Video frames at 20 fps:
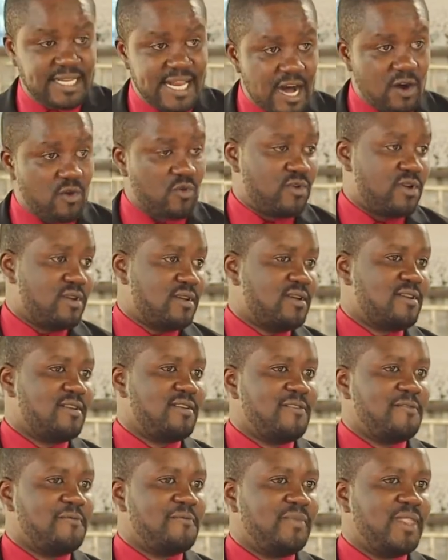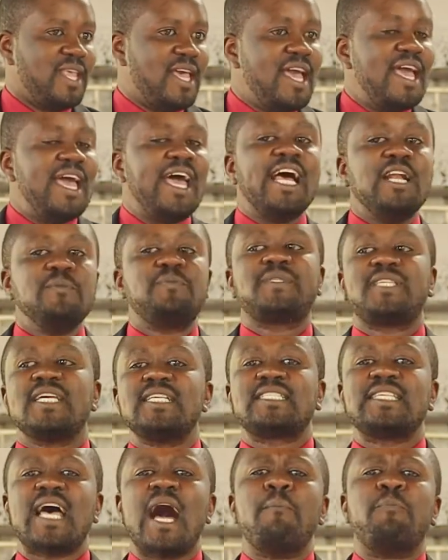down, helps
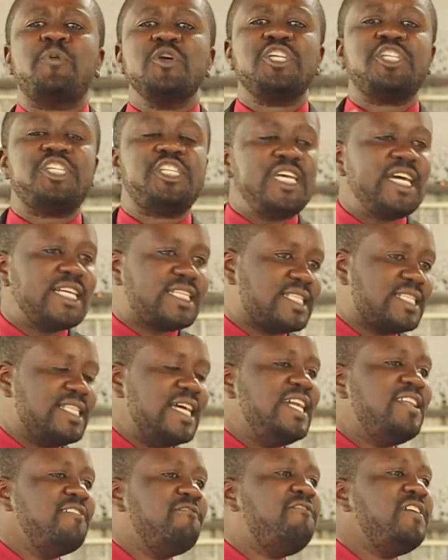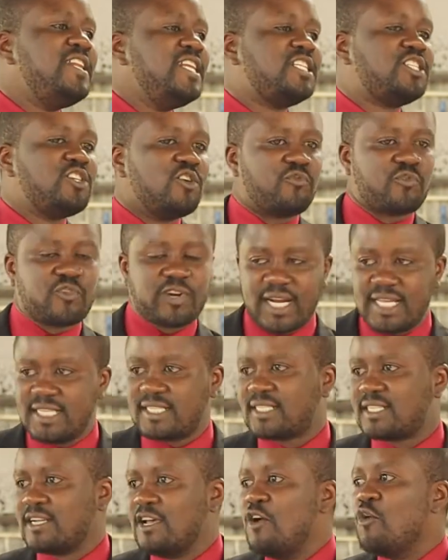us appreciate the divinity of
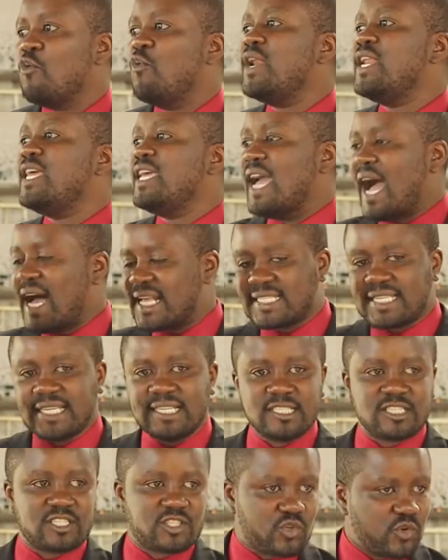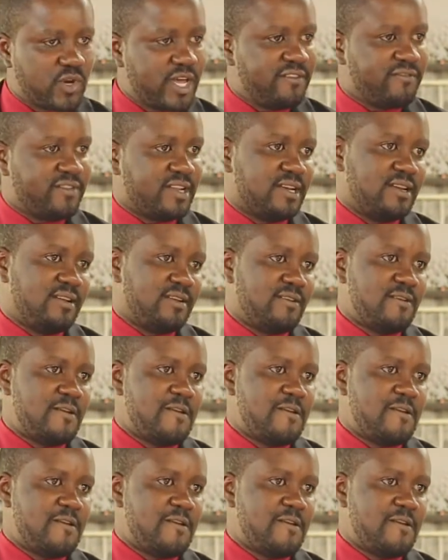Christ when he ascends to heaven.